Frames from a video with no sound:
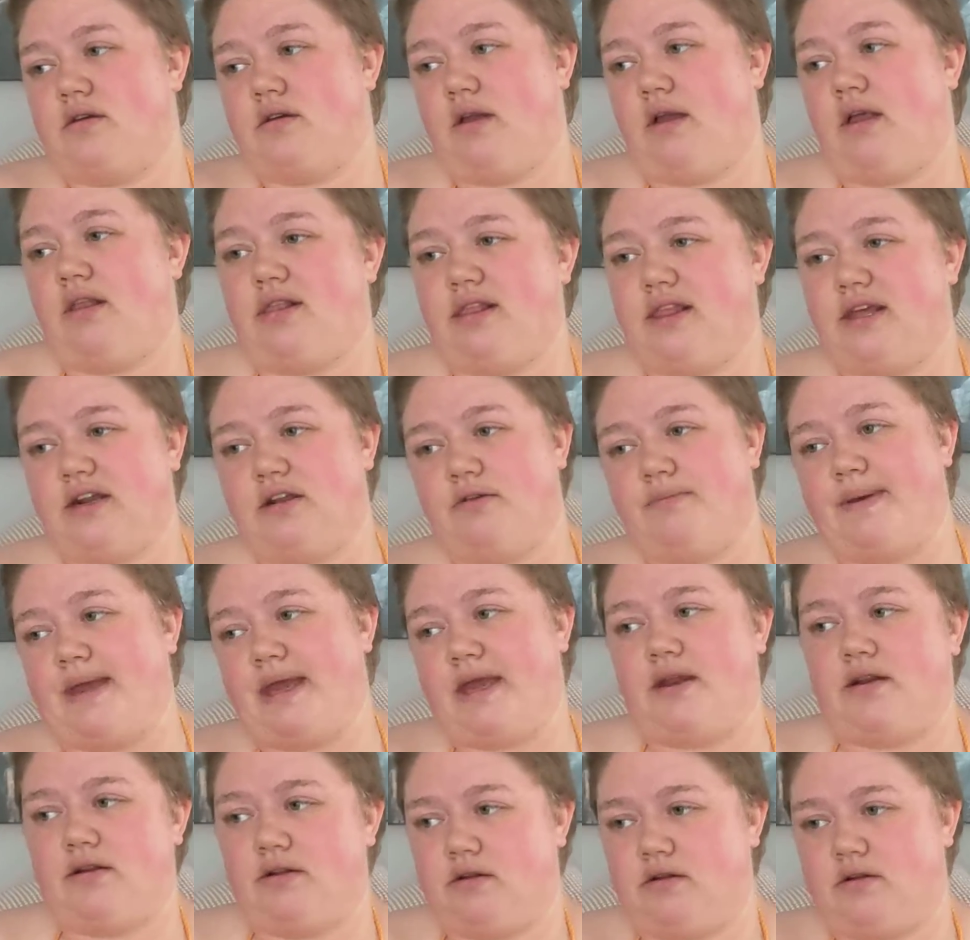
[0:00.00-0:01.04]
a little
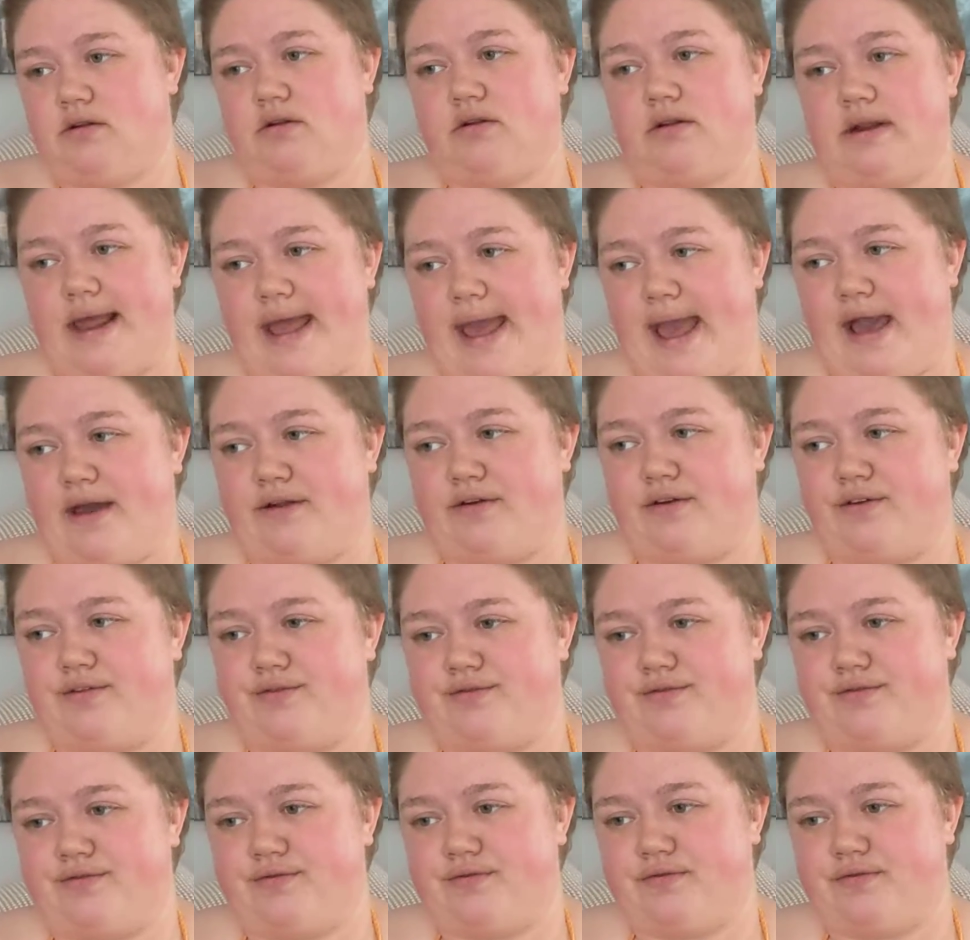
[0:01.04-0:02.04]
bit out of